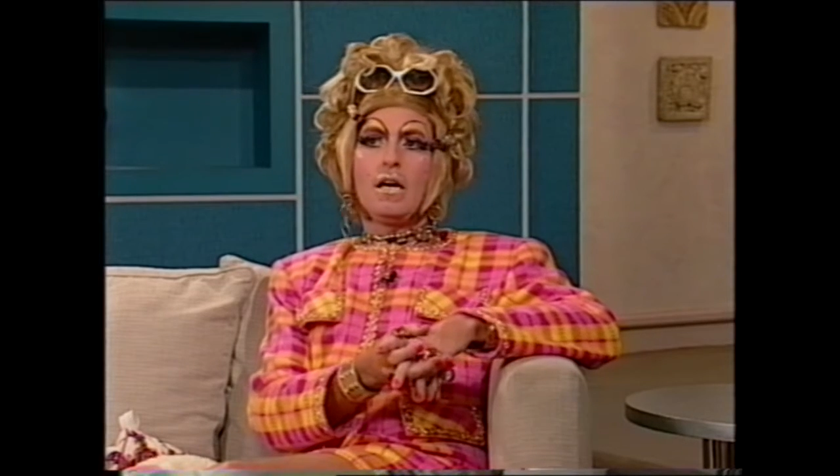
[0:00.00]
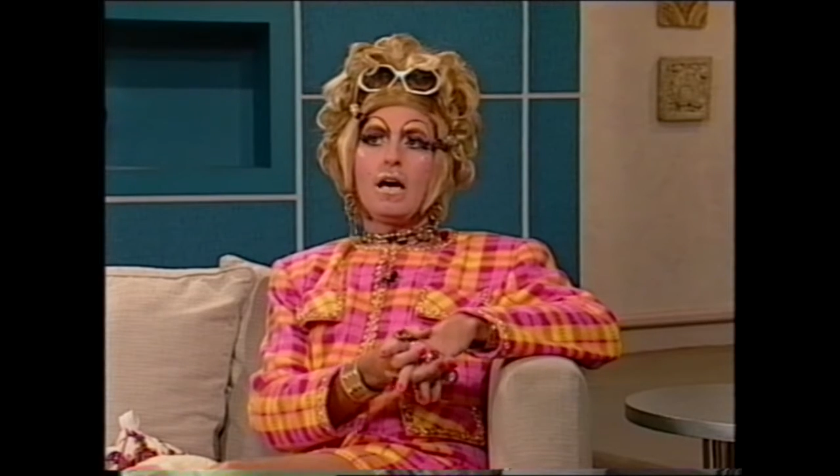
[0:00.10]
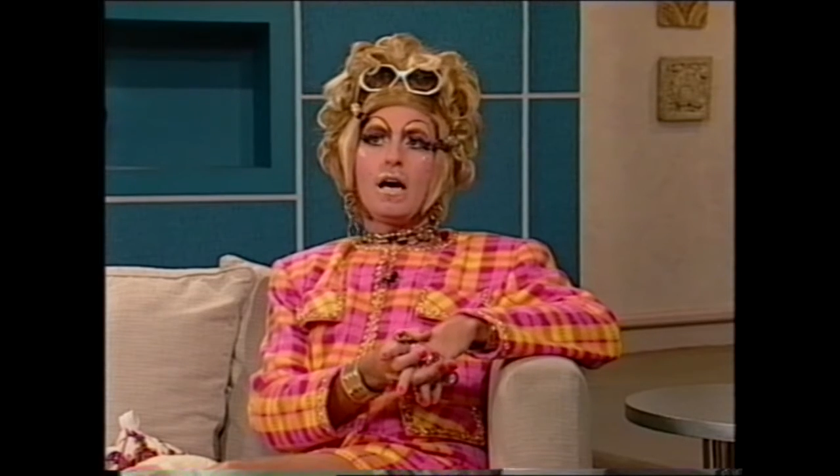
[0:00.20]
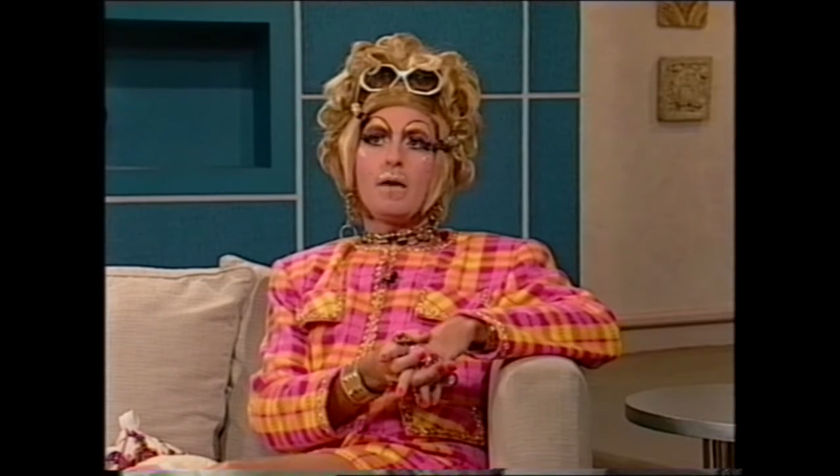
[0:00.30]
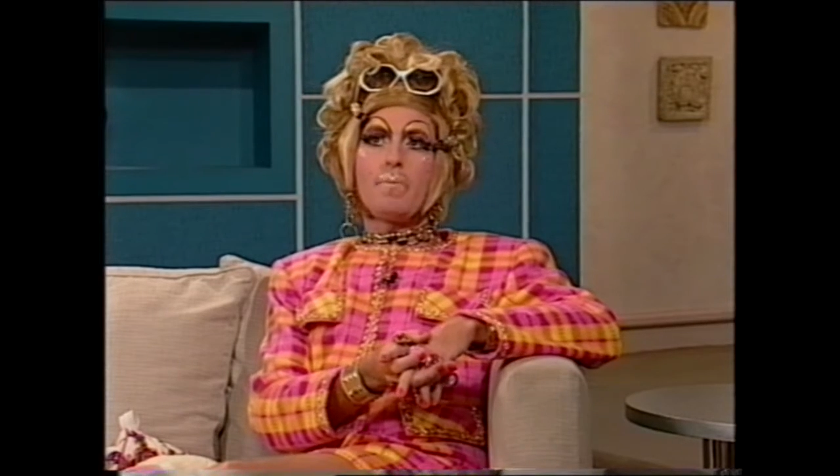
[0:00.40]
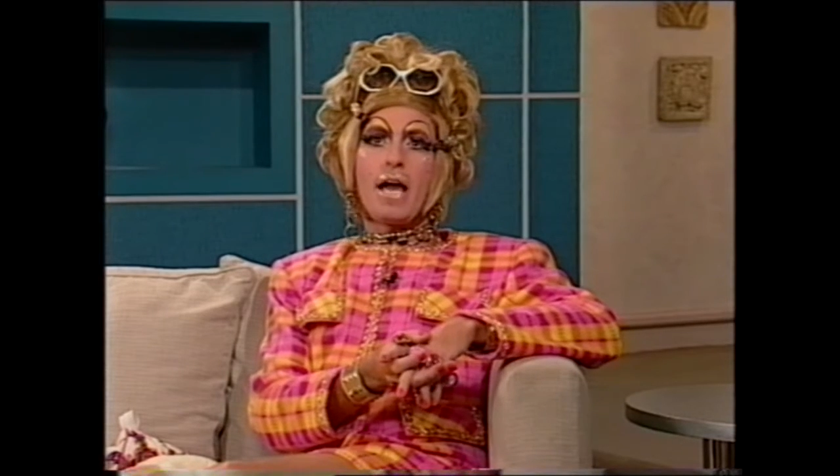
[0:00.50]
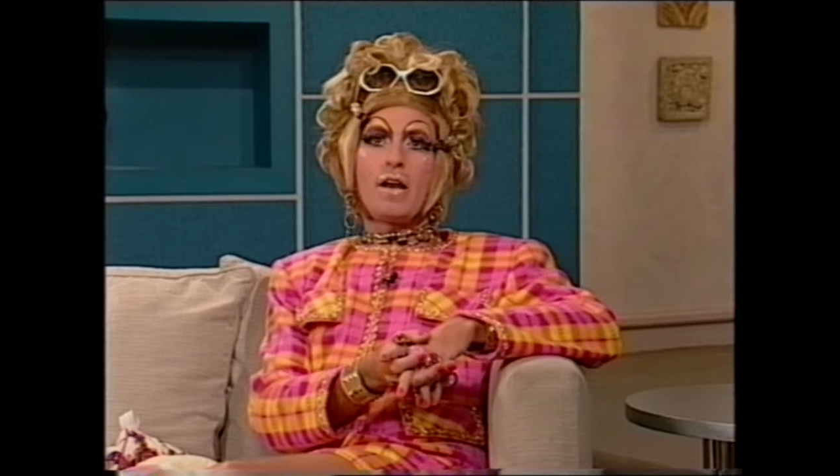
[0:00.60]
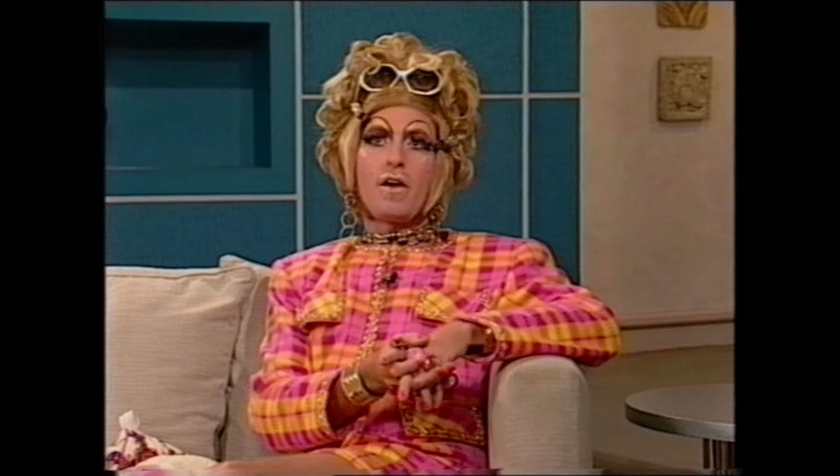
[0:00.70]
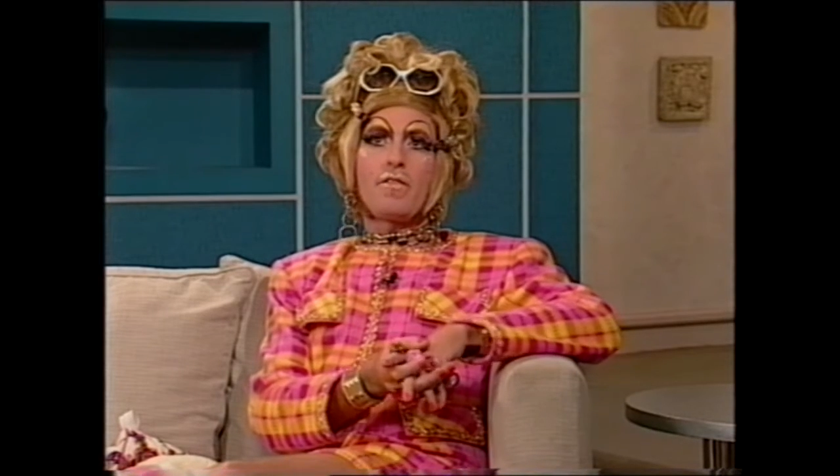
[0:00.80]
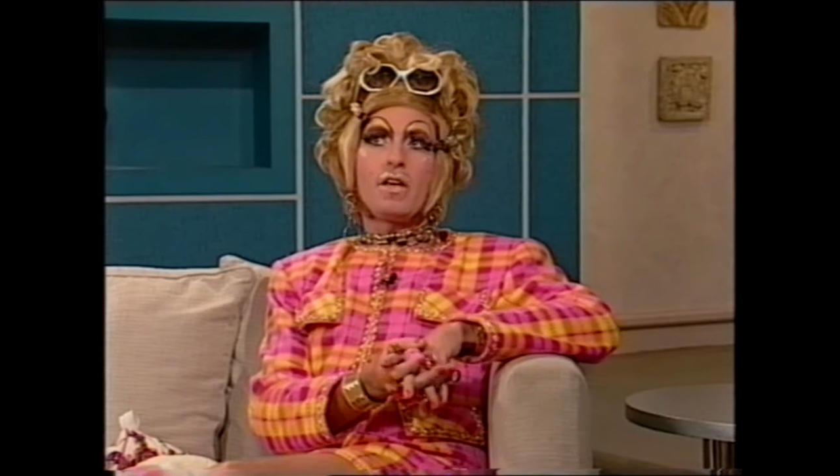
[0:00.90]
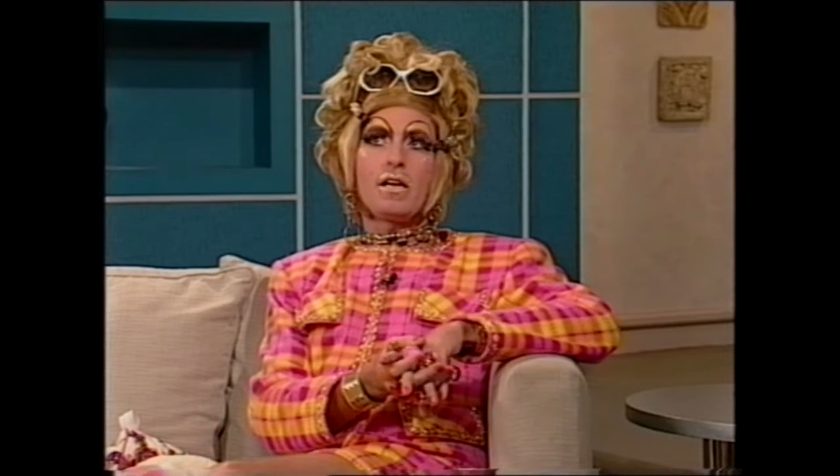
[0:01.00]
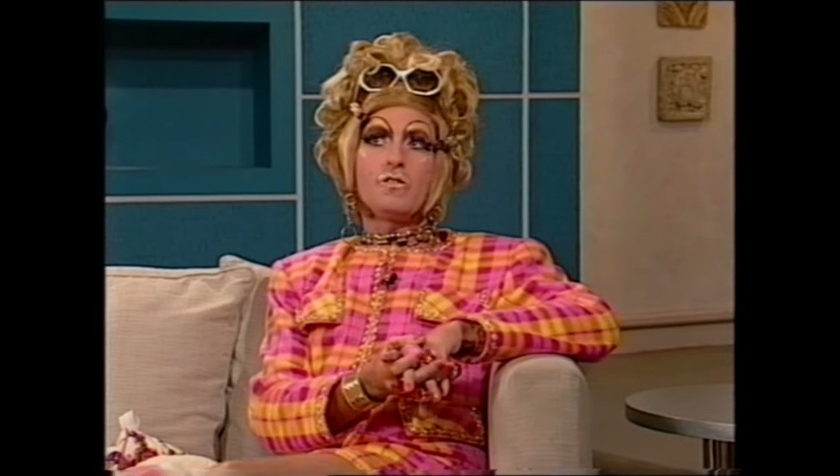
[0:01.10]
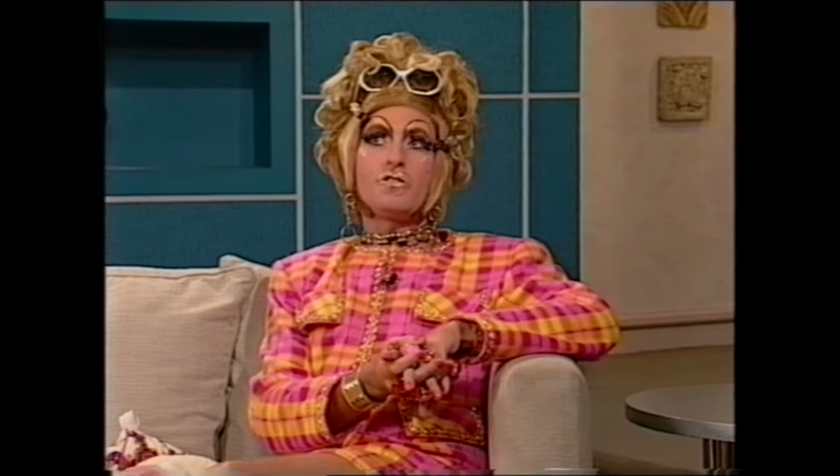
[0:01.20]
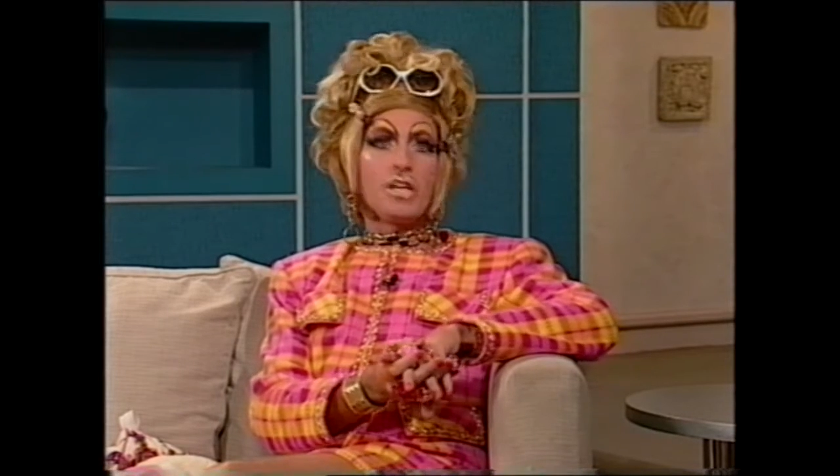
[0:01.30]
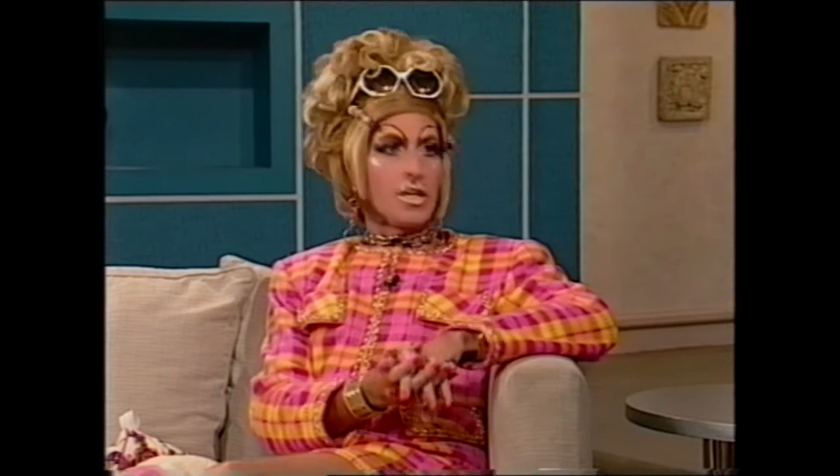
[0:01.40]
And I think
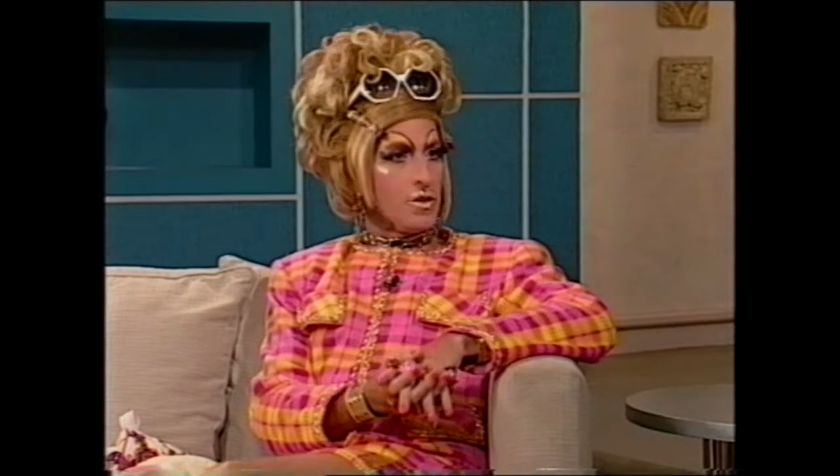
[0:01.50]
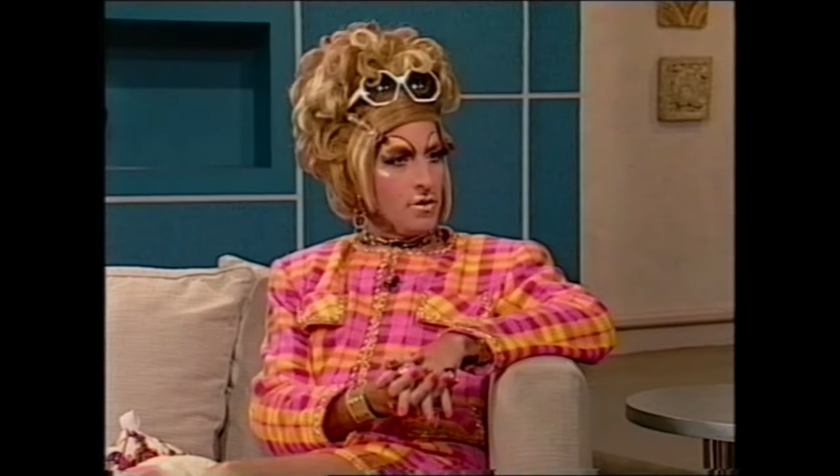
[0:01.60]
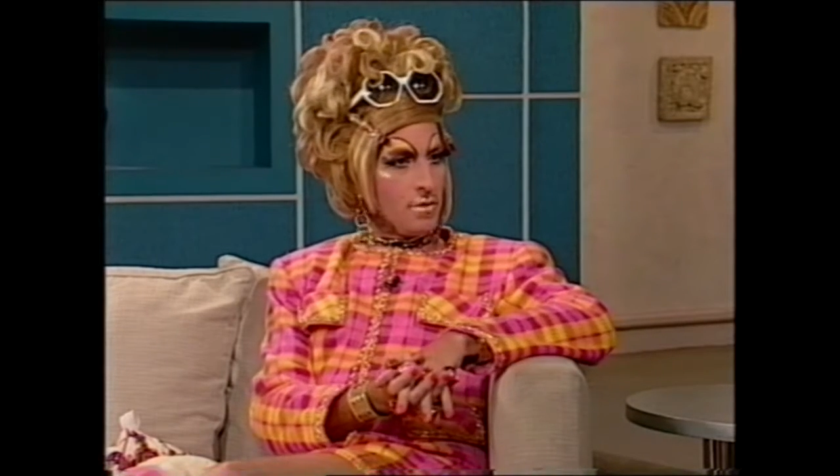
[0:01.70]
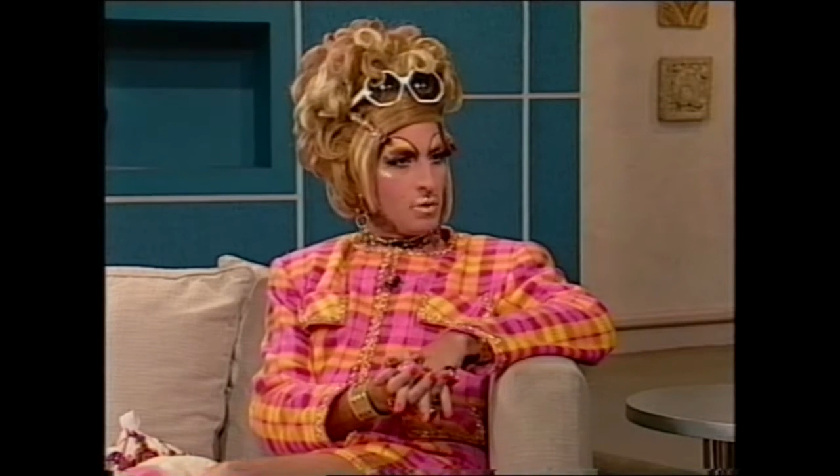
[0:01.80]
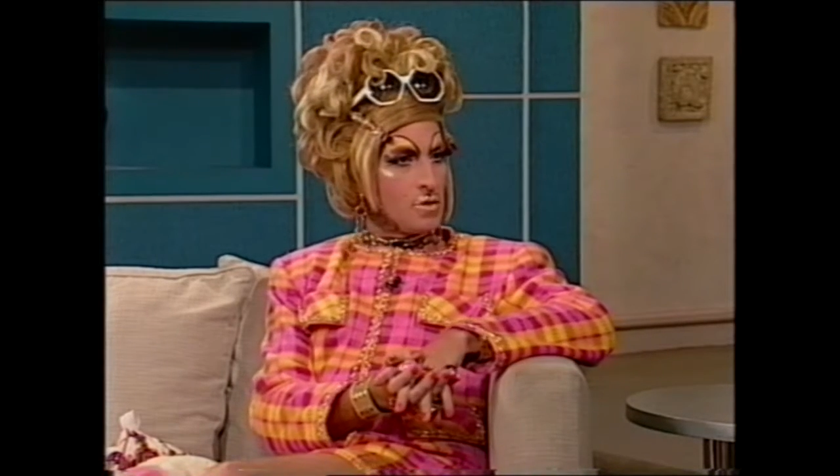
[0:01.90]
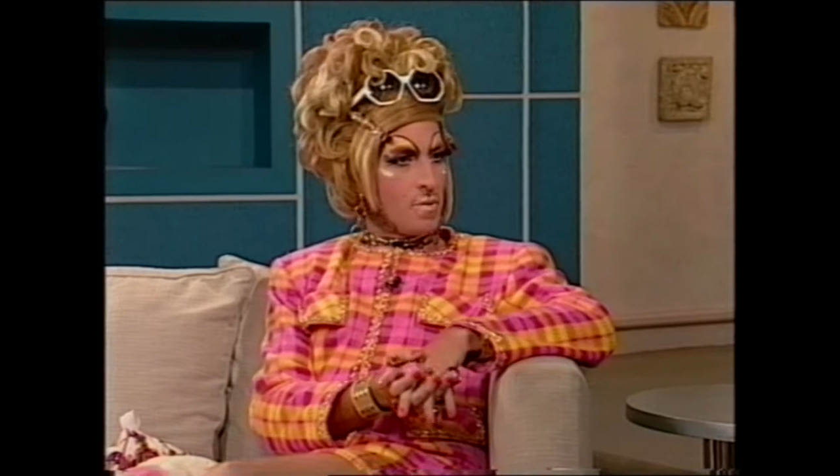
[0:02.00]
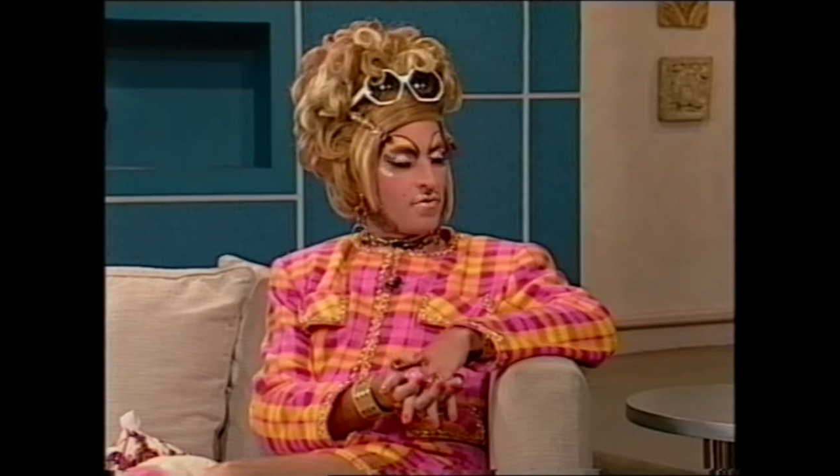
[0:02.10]
Dylan was my